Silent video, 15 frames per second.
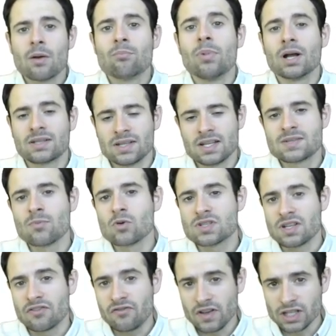but it's
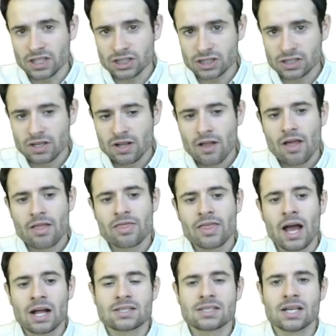mostly fish
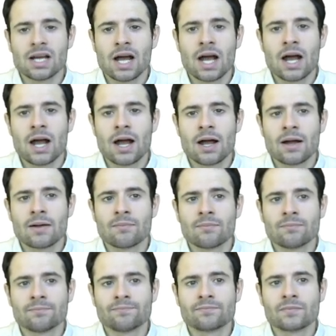that
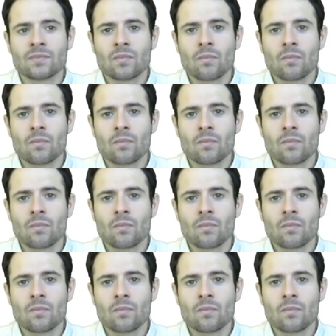um,